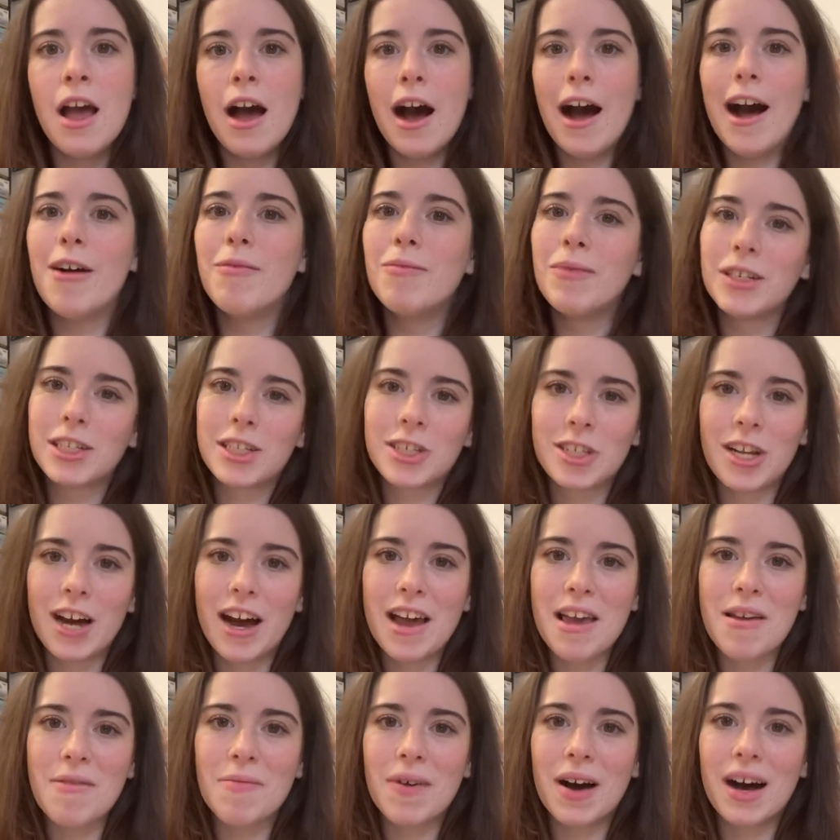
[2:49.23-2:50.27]
how much
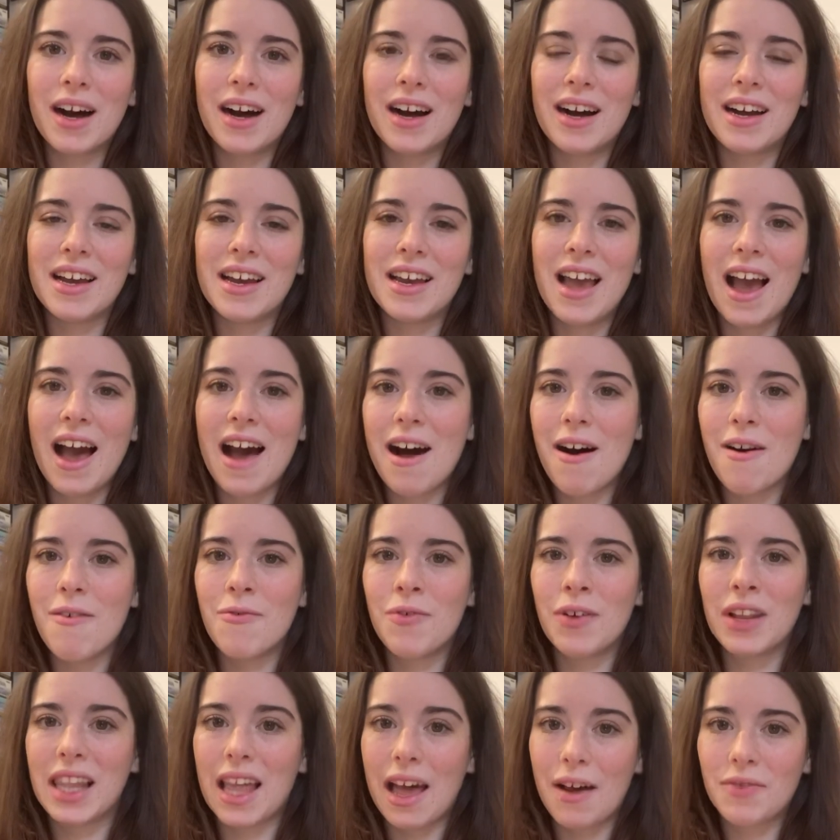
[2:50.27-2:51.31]
time I
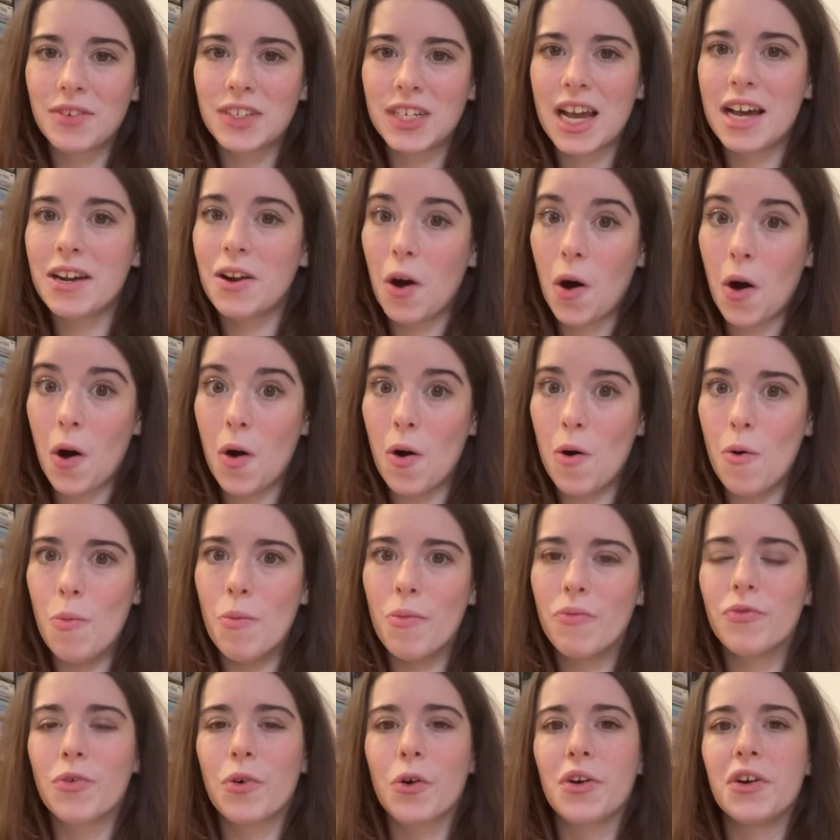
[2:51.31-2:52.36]
have left at
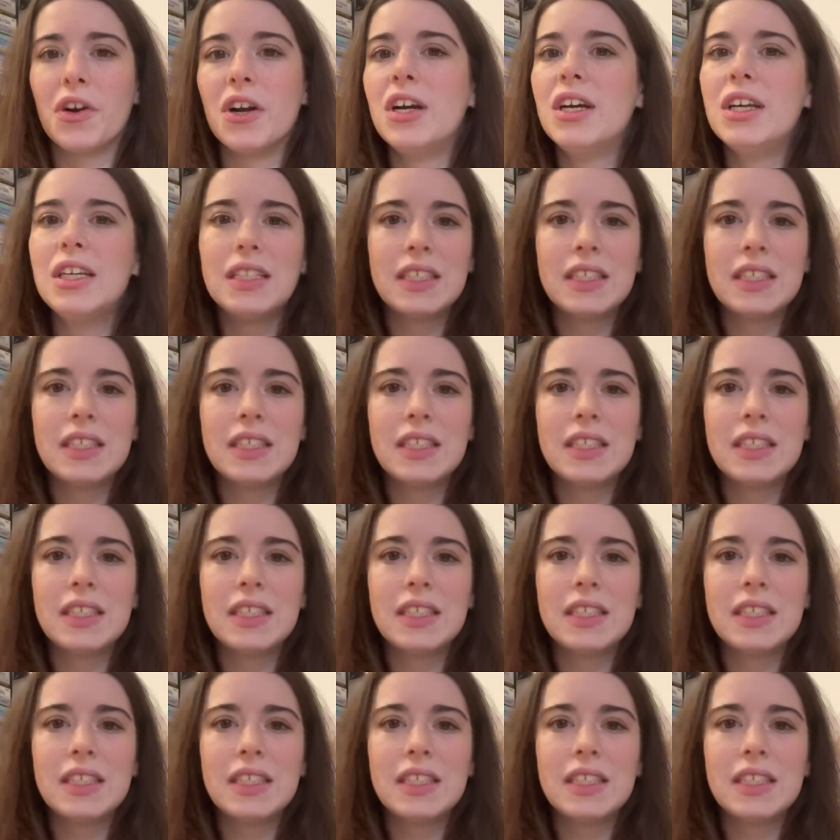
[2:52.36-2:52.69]
home for